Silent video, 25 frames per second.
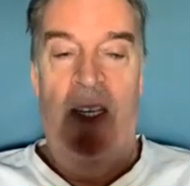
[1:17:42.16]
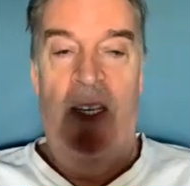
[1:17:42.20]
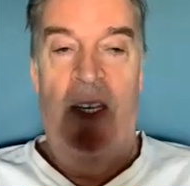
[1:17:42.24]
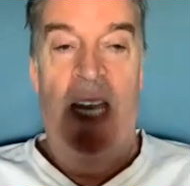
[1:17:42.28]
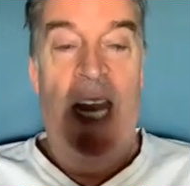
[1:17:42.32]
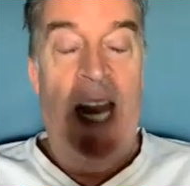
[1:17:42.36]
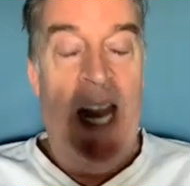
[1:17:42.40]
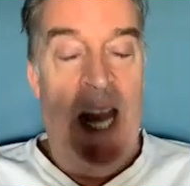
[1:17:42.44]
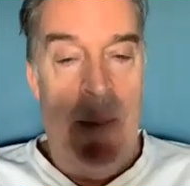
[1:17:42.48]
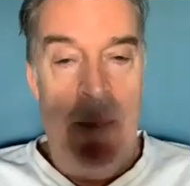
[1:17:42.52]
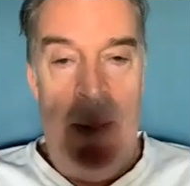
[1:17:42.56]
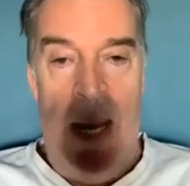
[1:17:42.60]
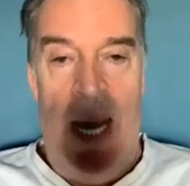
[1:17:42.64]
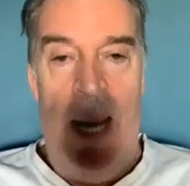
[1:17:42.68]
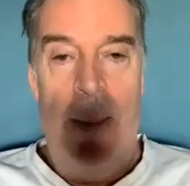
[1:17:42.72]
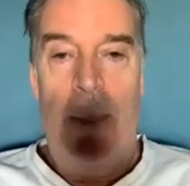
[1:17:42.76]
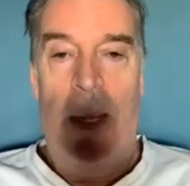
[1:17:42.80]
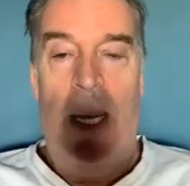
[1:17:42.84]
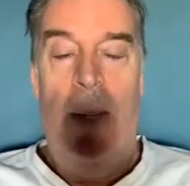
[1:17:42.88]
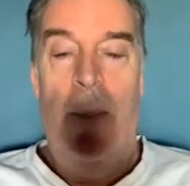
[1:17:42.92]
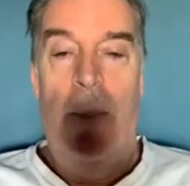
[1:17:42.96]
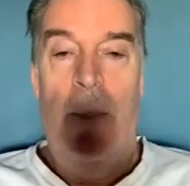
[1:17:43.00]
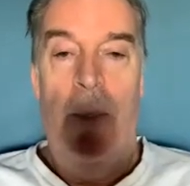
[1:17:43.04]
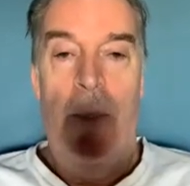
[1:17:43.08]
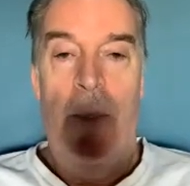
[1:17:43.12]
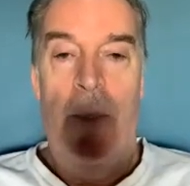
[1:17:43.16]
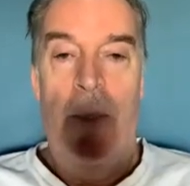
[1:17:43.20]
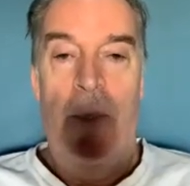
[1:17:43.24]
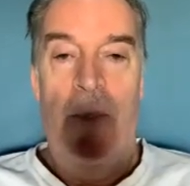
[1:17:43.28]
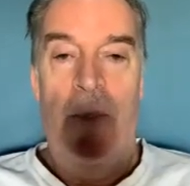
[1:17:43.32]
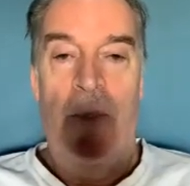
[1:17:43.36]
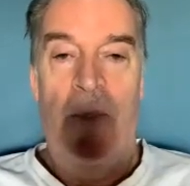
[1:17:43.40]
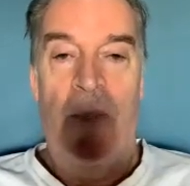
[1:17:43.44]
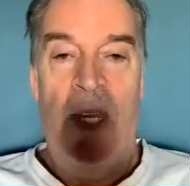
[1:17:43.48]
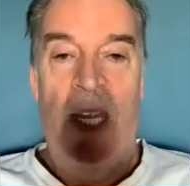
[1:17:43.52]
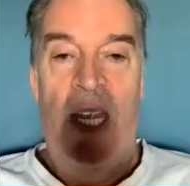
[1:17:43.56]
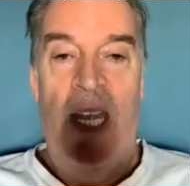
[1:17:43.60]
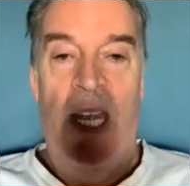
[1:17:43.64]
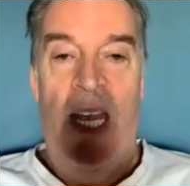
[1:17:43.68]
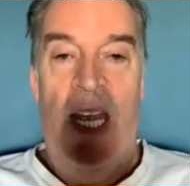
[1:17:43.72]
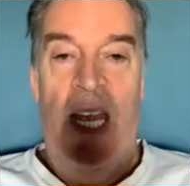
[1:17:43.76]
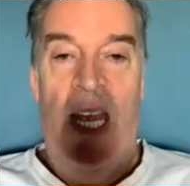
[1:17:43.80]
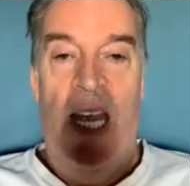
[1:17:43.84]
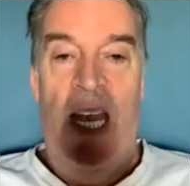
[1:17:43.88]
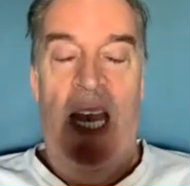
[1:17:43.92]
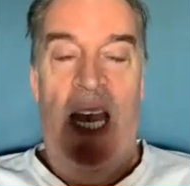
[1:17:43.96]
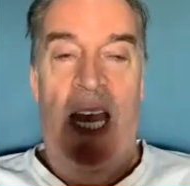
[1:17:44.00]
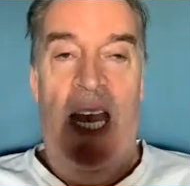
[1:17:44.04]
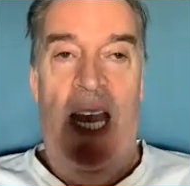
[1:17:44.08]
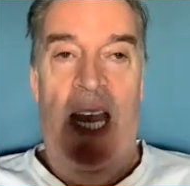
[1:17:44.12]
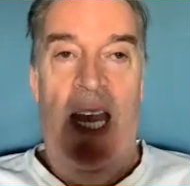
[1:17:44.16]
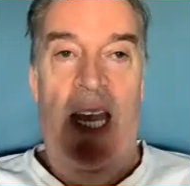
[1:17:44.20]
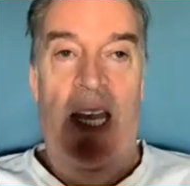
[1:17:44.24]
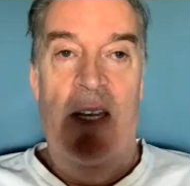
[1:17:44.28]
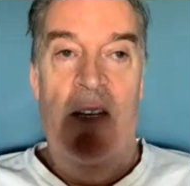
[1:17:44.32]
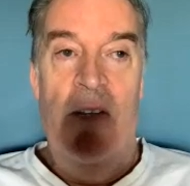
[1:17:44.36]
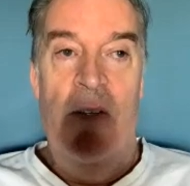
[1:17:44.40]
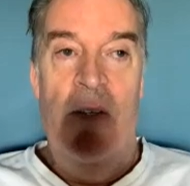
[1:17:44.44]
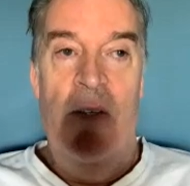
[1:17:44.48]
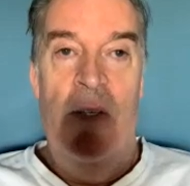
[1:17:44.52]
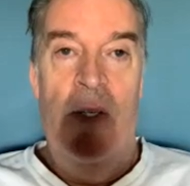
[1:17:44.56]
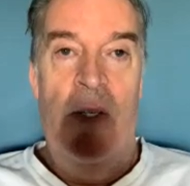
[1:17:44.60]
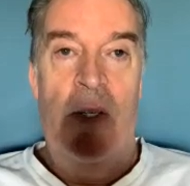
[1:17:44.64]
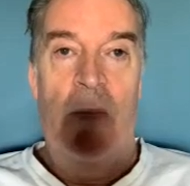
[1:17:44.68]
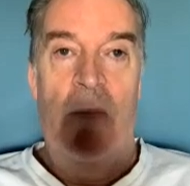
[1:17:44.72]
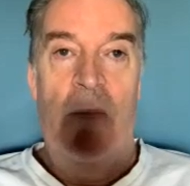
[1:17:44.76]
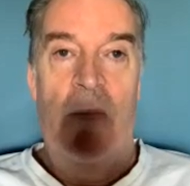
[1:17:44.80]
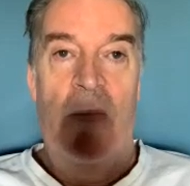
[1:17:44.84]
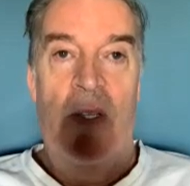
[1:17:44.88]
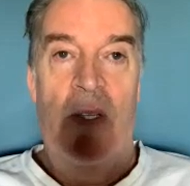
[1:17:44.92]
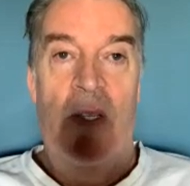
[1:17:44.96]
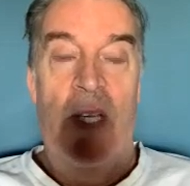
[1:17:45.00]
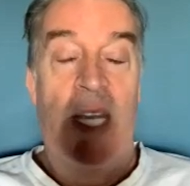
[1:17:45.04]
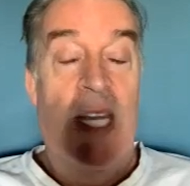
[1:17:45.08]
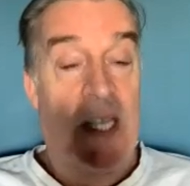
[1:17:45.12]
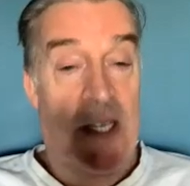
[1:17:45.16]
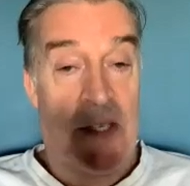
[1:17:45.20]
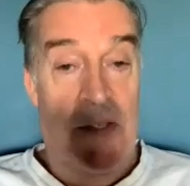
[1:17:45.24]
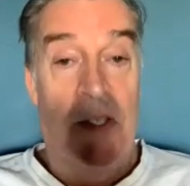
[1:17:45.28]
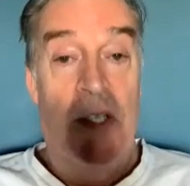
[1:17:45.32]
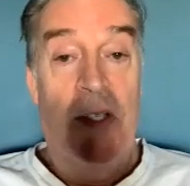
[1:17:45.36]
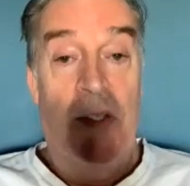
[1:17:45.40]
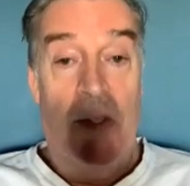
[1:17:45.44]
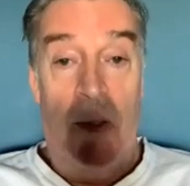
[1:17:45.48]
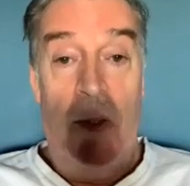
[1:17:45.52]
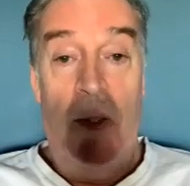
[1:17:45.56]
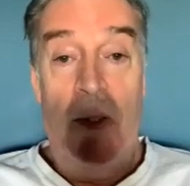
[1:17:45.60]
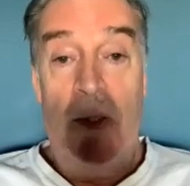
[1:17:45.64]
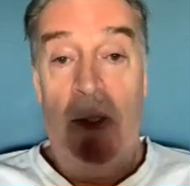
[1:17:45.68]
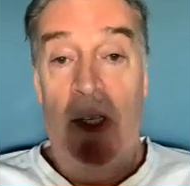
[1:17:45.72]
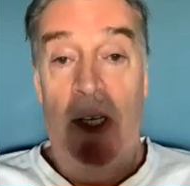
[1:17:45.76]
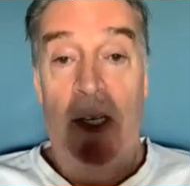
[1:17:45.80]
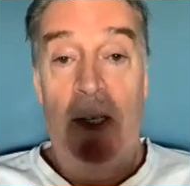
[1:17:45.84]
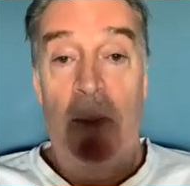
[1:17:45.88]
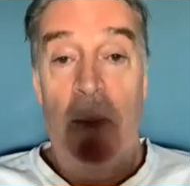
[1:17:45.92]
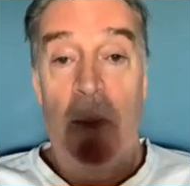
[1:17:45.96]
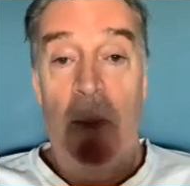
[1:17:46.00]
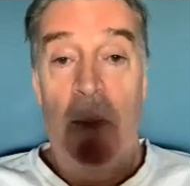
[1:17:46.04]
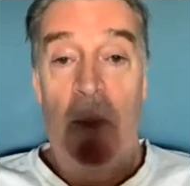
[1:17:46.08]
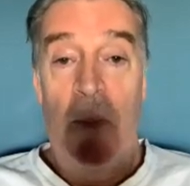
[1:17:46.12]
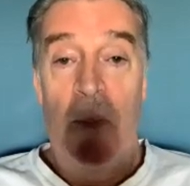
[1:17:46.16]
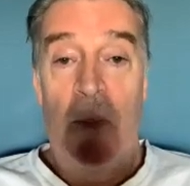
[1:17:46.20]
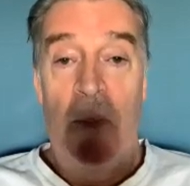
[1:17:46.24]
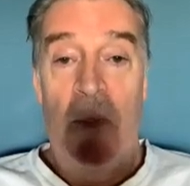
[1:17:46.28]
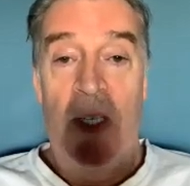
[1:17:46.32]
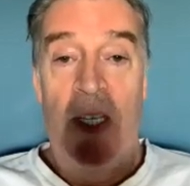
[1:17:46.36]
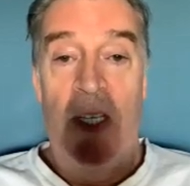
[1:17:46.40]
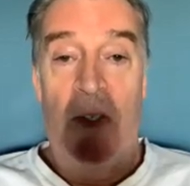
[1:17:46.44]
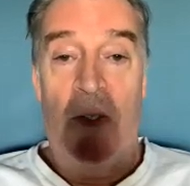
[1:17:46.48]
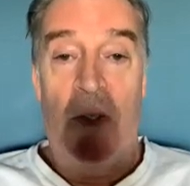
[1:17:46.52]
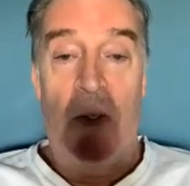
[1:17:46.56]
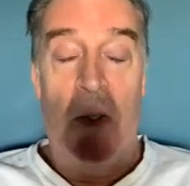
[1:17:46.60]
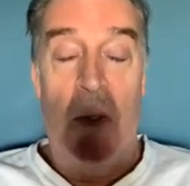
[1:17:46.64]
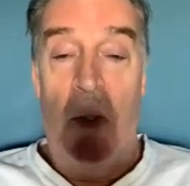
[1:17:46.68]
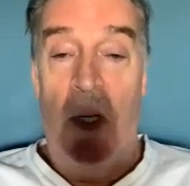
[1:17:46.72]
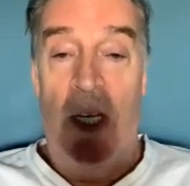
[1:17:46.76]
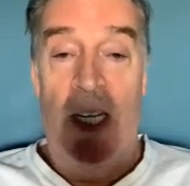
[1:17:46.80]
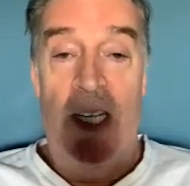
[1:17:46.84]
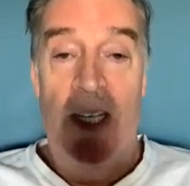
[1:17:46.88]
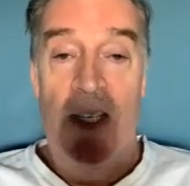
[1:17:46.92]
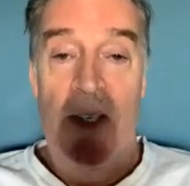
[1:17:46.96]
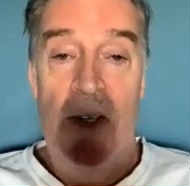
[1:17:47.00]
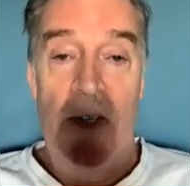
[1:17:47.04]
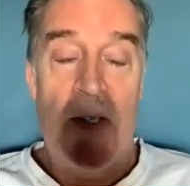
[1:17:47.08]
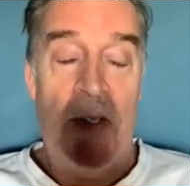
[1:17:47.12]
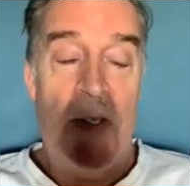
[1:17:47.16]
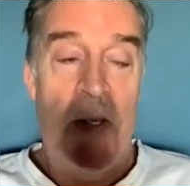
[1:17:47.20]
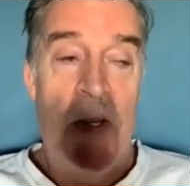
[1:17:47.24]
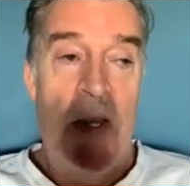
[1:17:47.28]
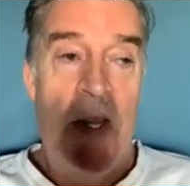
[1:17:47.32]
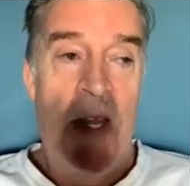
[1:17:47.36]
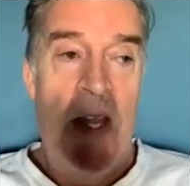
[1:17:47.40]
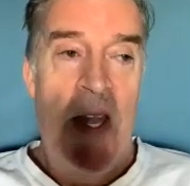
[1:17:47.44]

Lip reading: then I'm happy. And it is exhausting. It truly is.